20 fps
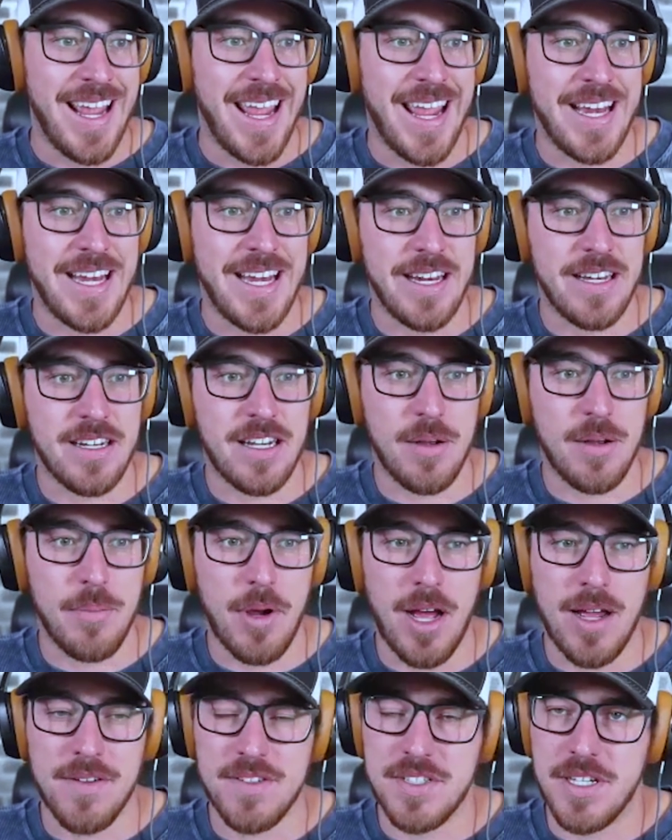and income
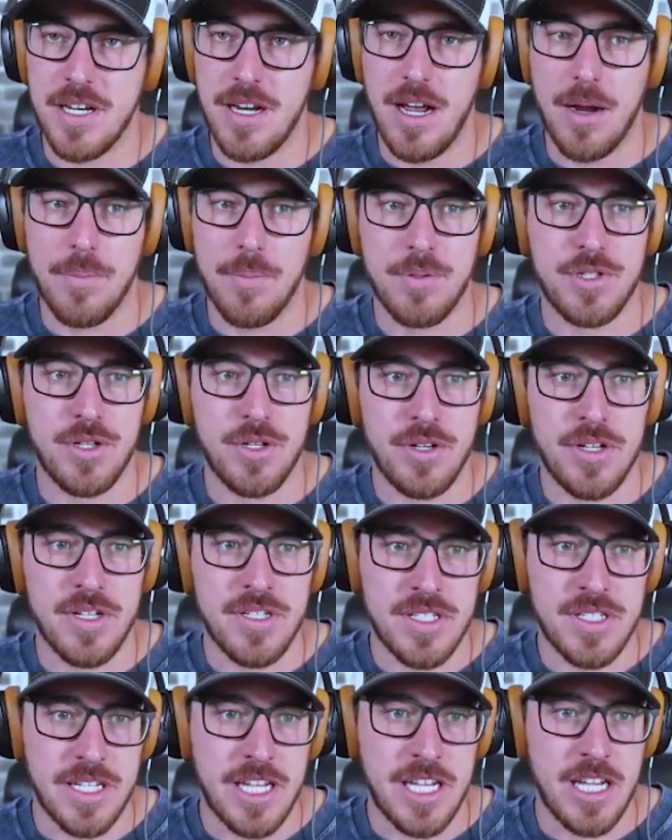offset
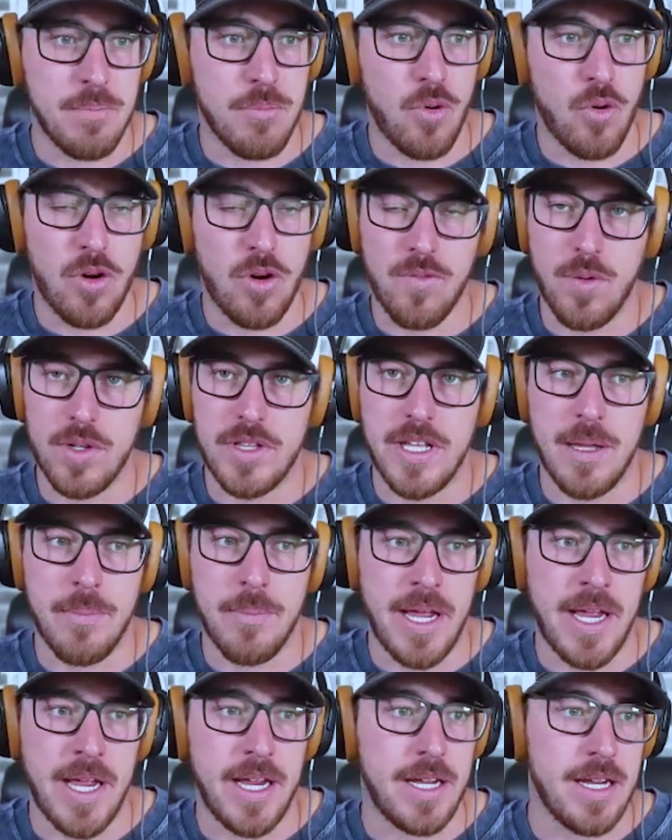opportunities to keep more of what they
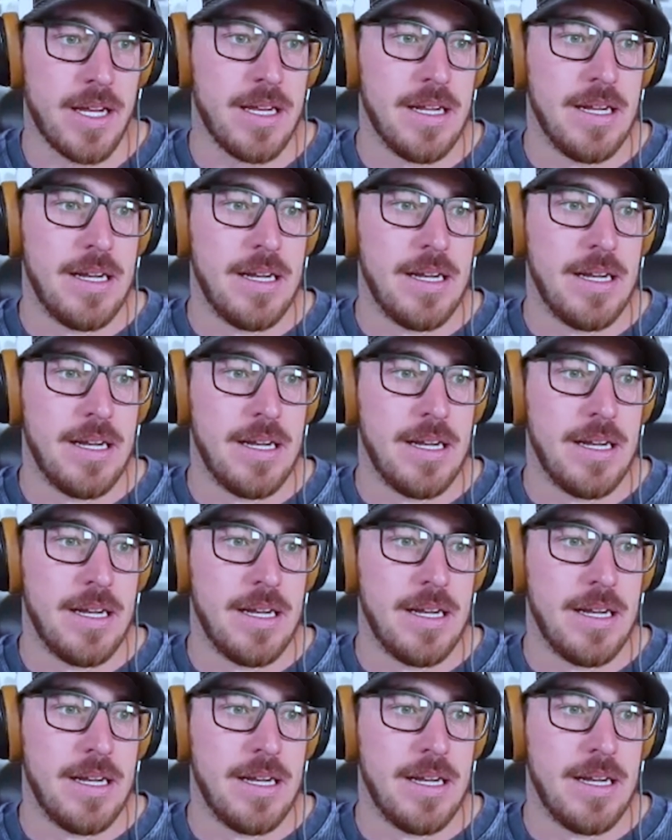make.